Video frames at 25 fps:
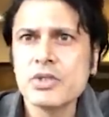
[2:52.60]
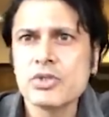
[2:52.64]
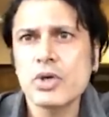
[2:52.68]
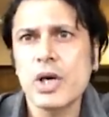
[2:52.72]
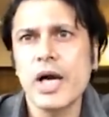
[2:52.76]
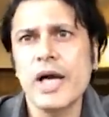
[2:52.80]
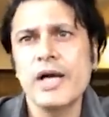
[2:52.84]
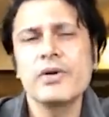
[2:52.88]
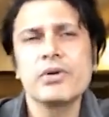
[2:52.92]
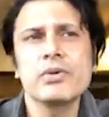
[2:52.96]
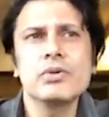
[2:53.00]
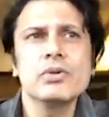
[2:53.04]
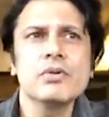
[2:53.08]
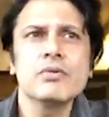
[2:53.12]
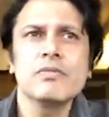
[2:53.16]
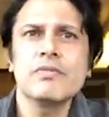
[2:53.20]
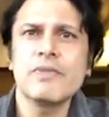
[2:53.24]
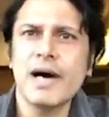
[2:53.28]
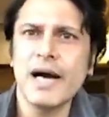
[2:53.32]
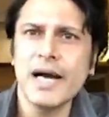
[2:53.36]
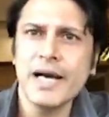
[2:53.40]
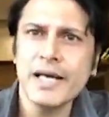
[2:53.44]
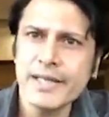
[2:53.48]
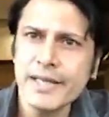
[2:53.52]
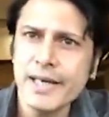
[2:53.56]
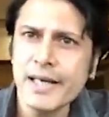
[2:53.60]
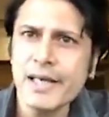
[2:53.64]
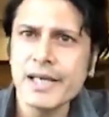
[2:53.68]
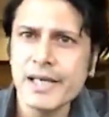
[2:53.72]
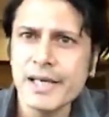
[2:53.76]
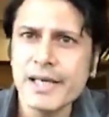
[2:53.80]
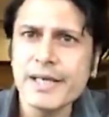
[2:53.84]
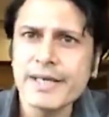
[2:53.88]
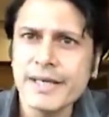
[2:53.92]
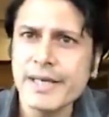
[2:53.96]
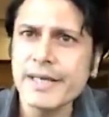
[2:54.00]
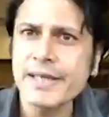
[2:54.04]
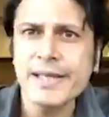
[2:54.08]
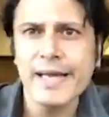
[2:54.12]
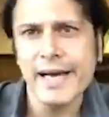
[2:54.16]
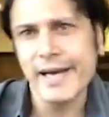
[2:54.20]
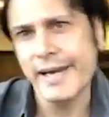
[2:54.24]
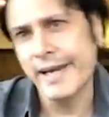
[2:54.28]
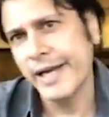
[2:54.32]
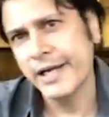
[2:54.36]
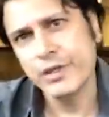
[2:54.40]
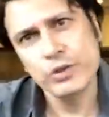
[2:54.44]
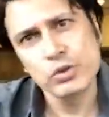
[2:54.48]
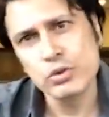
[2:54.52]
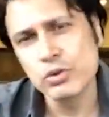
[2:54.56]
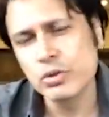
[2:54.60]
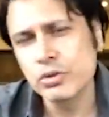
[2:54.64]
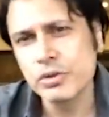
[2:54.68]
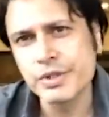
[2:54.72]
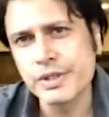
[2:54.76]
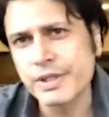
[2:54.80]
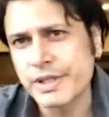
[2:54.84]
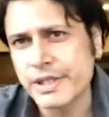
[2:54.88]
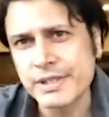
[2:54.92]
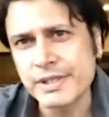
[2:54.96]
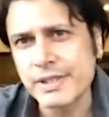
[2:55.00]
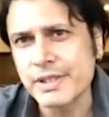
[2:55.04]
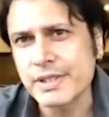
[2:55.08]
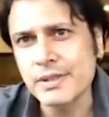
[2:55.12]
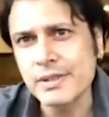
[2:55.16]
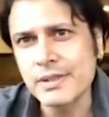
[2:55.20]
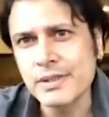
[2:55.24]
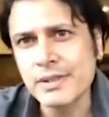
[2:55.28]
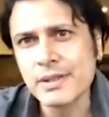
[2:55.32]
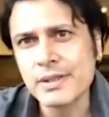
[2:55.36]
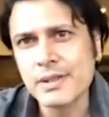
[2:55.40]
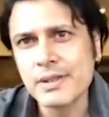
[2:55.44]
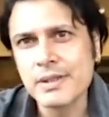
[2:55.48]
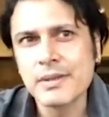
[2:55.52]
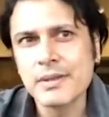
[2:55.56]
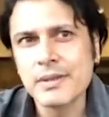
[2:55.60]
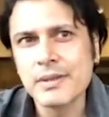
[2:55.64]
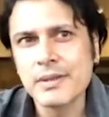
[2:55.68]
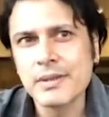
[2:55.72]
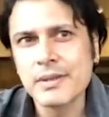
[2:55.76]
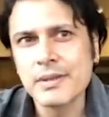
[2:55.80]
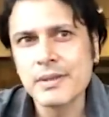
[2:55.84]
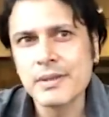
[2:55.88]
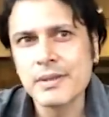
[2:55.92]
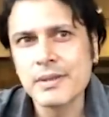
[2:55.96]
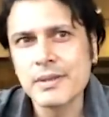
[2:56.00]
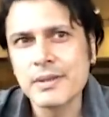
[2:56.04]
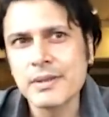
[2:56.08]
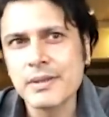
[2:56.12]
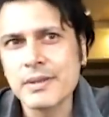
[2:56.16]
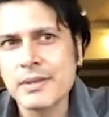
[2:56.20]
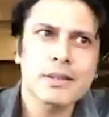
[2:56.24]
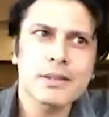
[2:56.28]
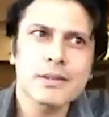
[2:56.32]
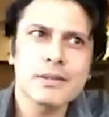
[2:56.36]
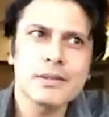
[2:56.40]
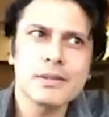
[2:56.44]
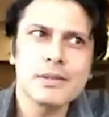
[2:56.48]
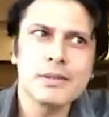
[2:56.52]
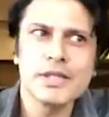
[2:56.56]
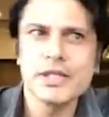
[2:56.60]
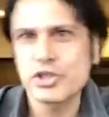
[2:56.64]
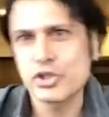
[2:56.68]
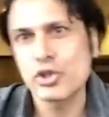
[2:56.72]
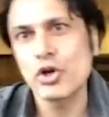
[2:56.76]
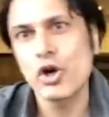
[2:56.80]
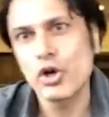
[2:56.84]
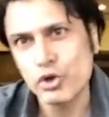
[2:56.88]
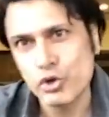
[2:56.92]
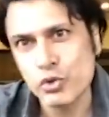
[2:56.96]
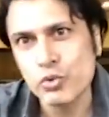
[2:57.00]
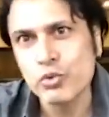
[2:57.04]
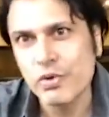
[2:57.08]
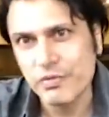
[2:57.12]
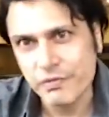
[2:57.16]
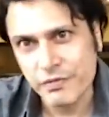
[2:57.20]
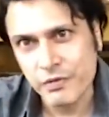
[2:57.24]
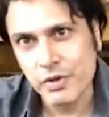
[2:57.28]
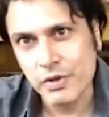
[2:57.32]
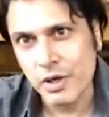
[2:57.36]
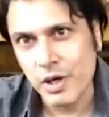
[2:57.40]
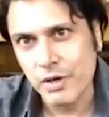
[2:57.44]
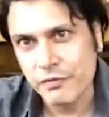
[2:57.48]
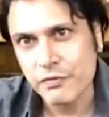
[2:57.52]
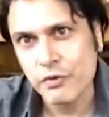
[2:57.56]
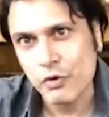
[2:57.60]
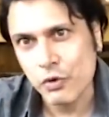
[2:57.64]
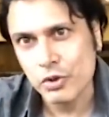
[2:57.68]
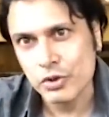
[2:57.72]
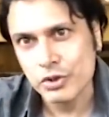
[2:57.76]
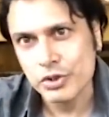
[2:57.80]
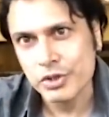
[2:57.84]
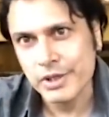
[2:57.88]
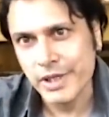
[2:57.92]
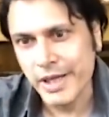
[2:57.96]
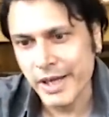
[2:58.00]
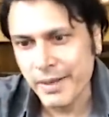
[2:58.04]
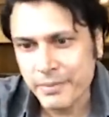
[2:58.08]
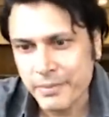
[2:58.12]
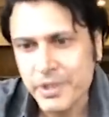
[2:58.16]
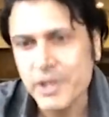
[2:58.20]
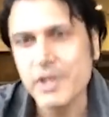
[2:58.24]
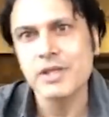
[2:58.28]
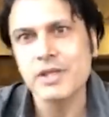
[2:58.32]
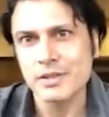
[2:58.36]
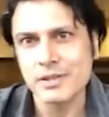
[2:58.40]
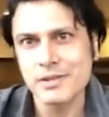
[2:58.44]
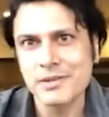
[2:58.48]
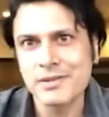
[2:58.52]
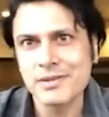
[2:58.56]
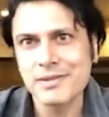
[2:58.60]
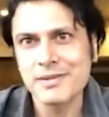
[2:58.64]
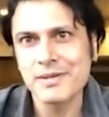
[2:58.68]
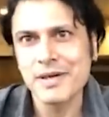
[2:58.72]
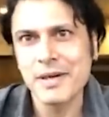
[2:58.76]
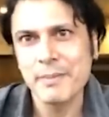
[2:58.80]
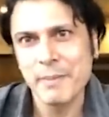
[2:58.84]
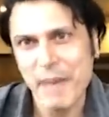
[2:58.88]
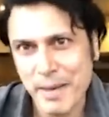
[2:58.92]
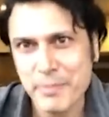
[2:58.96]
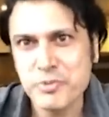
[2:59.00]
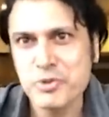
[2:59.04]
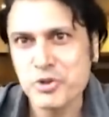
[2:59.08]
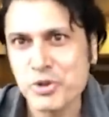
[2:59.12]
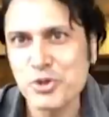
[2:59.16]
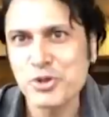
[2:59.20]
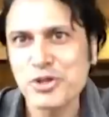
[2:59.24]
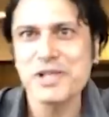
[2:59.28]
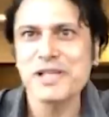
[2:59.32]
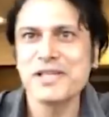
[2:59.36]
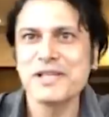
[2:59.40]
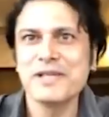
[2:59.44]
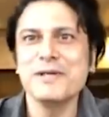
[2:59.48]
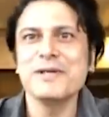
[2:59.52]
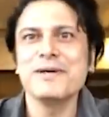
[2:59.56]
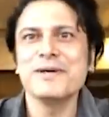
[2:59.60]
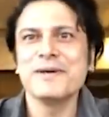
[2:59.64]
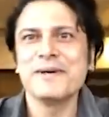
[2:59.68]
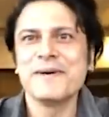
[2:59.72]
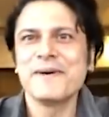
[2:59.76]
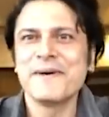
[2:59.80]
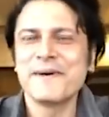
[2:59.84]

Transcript: So I don't know why they are linking that. I don't know the reason, but it's not true. Of course, I'm here. I'm absolutely here.